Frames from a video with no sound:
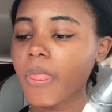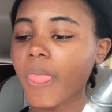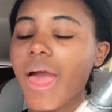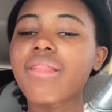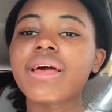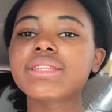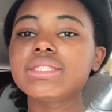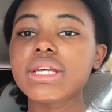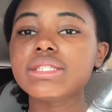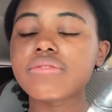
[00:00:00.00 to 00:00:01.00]
I like the
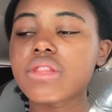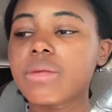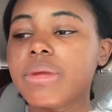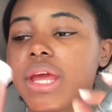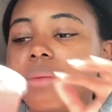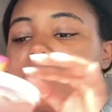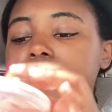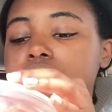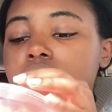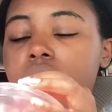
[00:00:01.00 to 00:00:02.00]
taste of the lemonade.
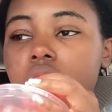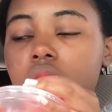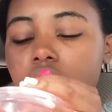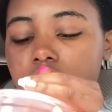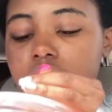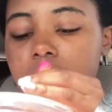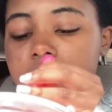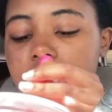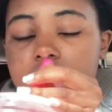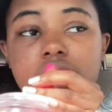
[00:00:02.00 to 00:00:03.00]
Let me
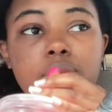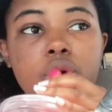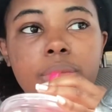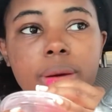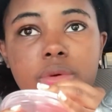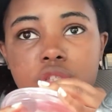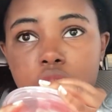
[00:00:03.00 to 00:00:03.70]
get some more bubbles.